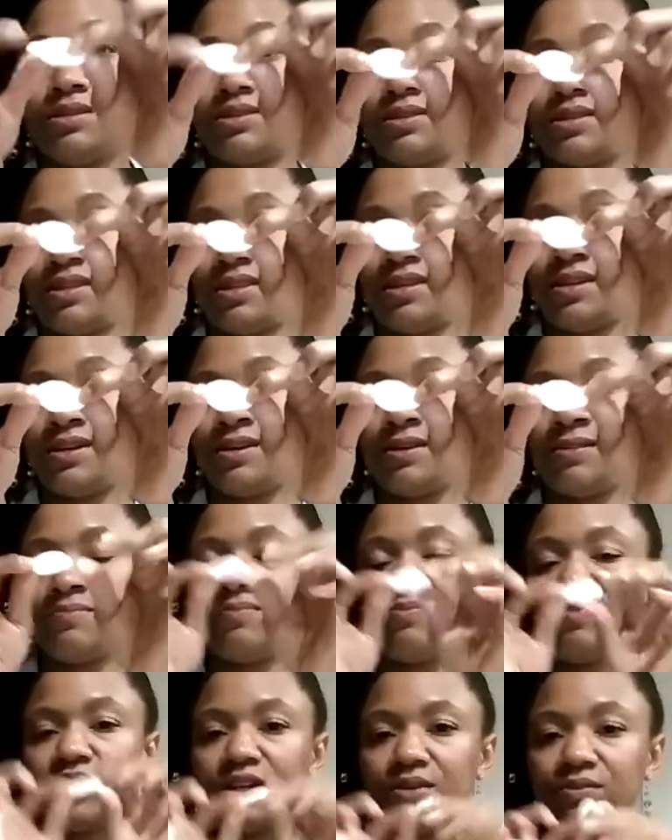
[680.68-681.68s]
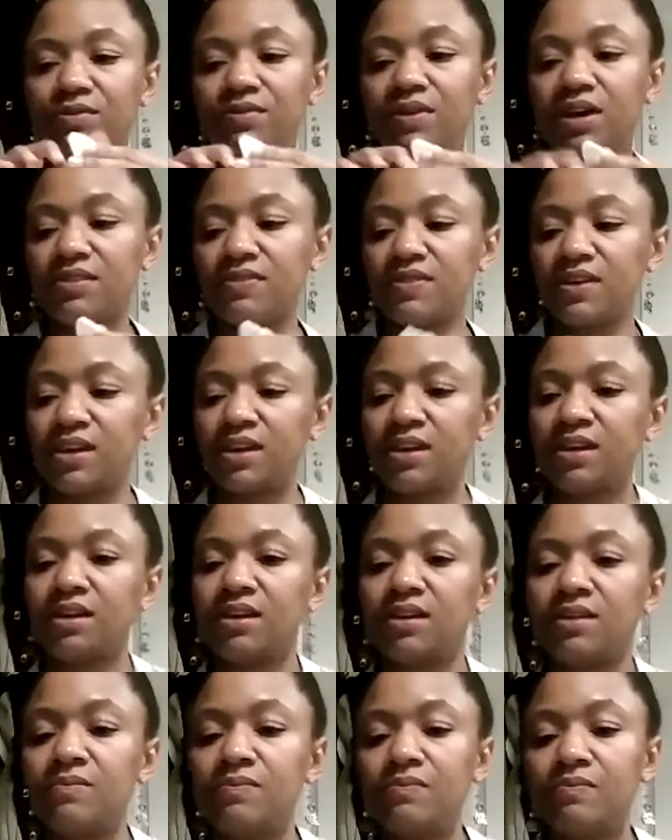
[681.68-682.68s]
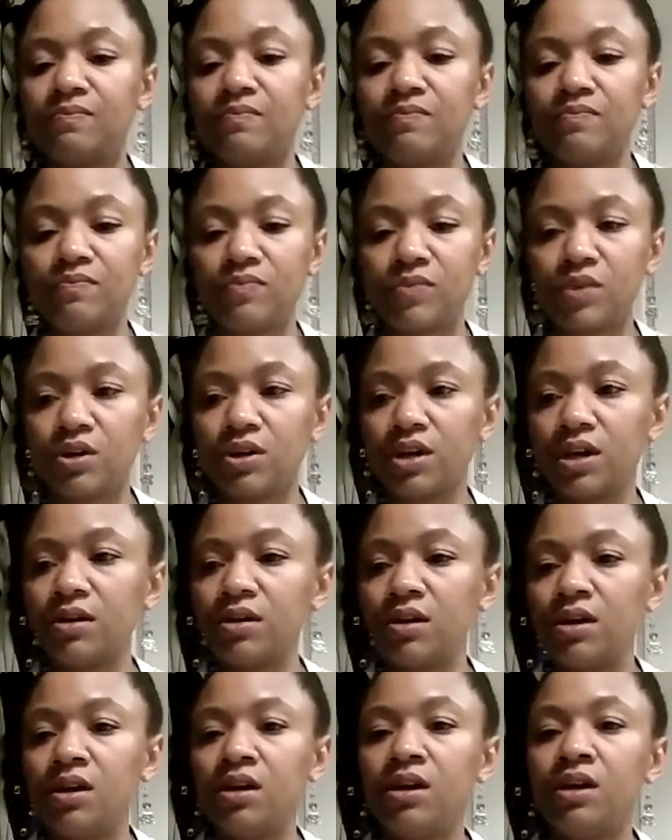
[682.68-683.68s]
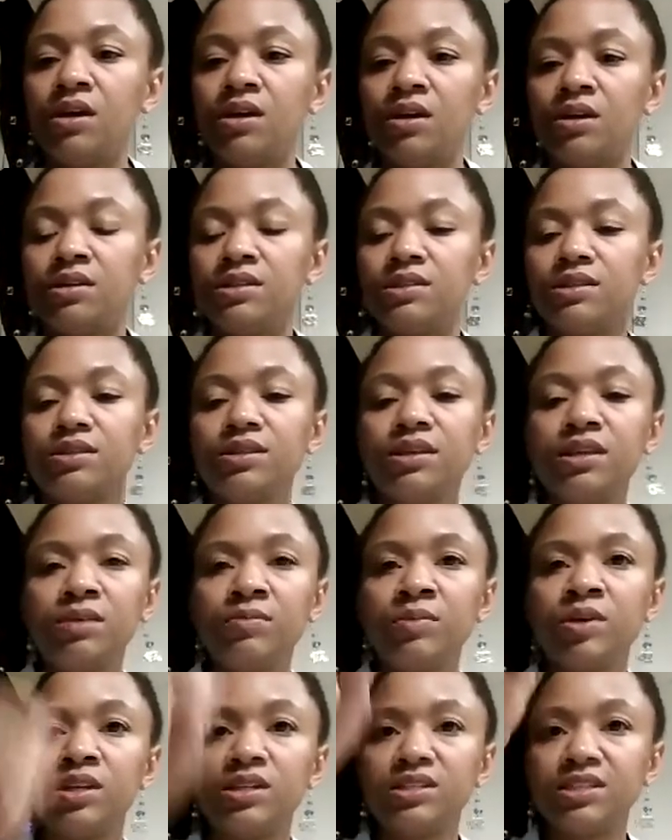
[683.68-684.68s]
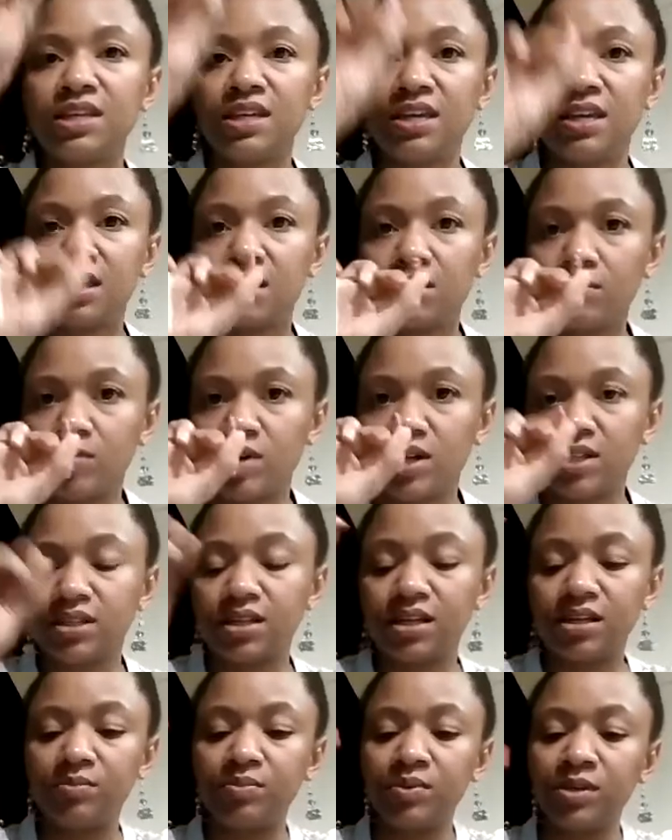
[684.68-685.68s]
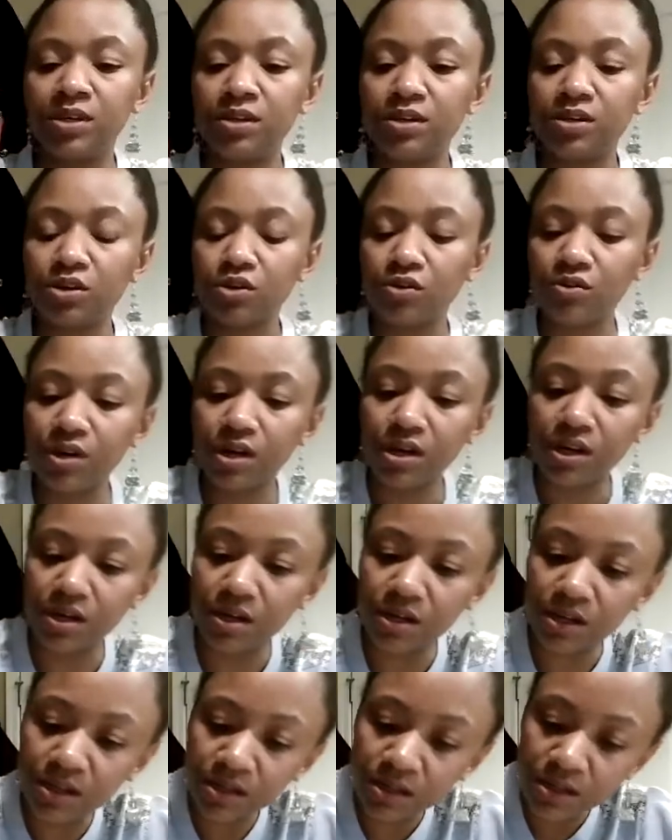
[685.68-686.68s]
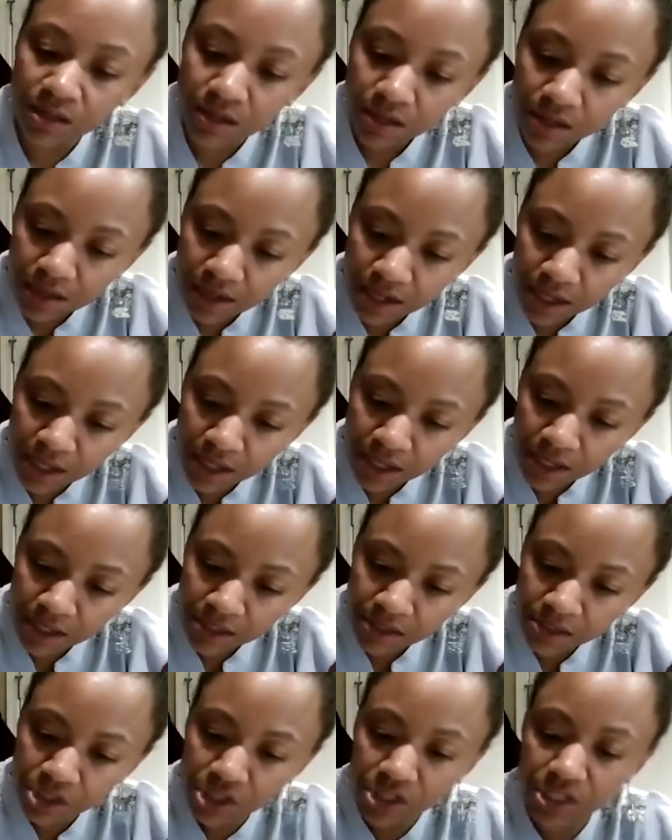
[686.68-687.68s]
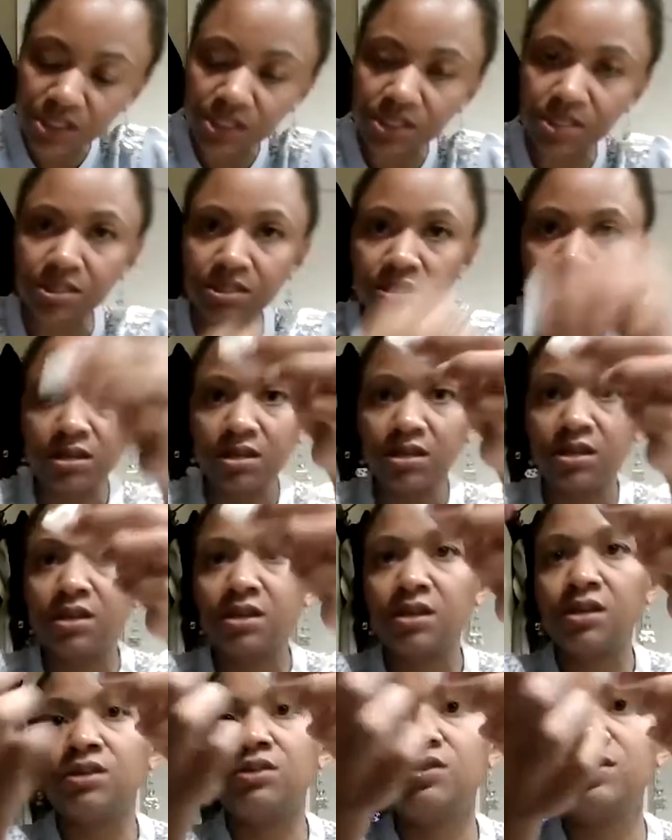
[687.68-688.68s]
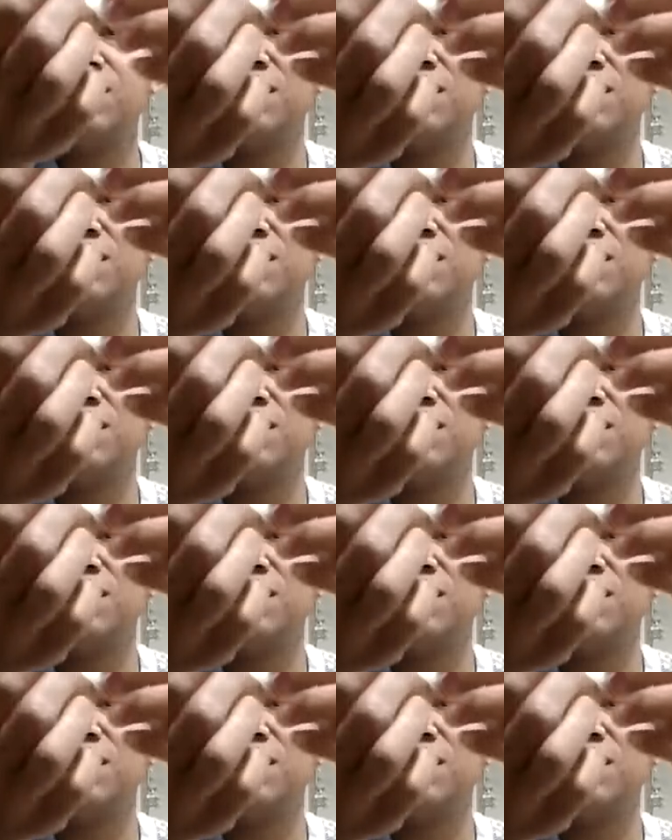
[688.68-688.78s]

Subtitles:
See there? Now we've got the head. All right, so then I'm gonna take my light pink crayon and just, you'll